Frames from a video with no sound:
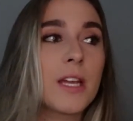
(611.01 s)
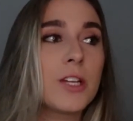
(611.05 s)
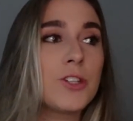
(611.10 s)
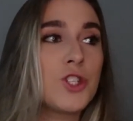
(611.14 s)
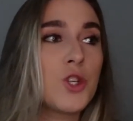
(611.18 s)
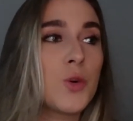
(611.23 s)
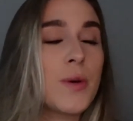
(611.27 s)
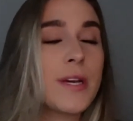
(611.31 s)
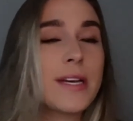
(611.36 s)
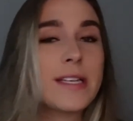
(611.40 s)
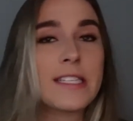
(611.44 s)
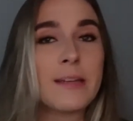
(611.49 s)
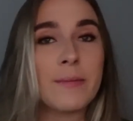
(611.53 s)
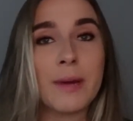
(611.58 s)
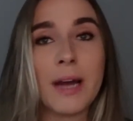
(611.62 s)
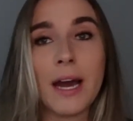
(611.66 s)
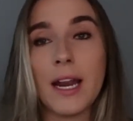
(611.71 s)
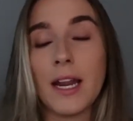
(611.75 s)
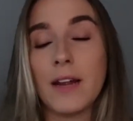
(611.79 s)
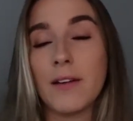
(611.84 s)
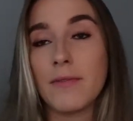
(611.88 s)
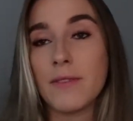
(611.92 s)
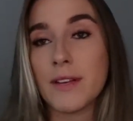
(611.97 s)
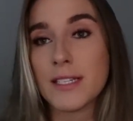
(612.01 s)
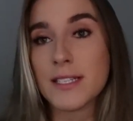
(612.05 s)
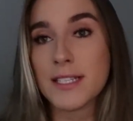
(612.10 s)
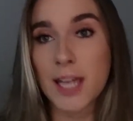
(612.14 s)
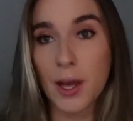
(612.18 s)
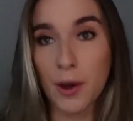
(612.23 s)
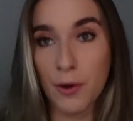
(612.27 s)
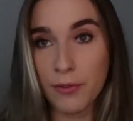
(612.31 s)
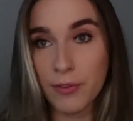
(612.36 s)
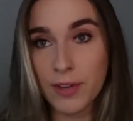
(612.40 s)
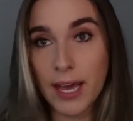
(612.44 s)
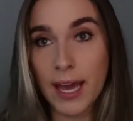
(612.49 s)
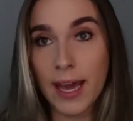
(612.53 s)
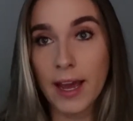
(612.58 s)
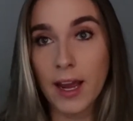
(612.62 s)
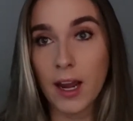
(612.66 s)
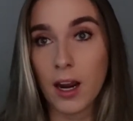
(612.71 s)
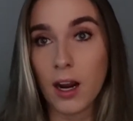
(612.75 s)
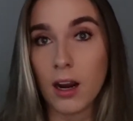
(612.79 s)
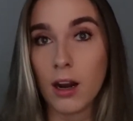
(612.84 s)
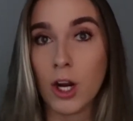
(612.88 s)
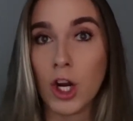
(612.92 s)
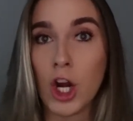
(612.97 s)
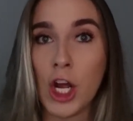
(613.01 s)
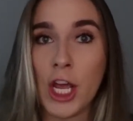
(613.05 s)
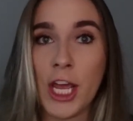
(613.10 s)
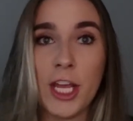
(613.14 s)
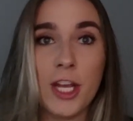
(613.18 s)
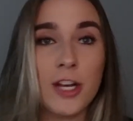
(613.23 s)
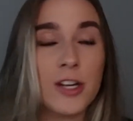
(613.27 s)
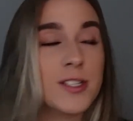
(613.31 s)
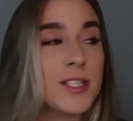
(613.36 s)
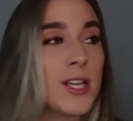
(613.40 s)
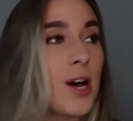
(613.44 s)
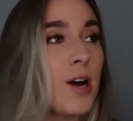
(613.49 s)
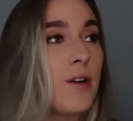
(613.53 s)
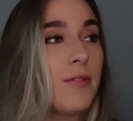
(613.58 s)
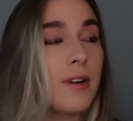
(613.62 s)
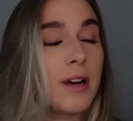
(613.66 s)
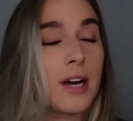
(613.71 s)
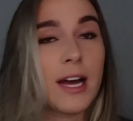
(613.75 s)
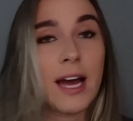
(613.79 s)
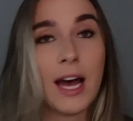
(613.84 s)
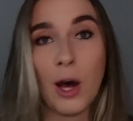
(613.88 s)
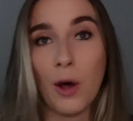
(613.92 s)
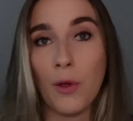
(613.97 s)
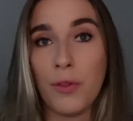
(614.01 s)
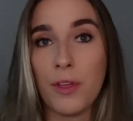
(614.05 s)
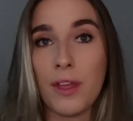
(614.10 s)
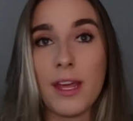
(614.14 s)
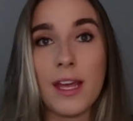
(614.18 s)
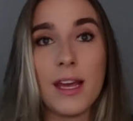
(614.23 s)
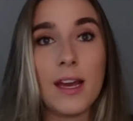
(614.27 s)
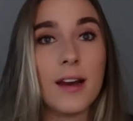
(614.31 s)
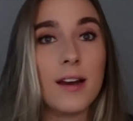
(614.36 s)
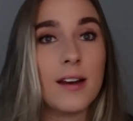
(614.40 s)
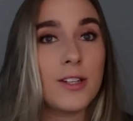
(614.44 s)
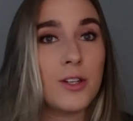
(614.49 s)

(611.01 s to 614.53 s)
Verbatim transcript: doing some kind of self-care, cooking yourself a healthy,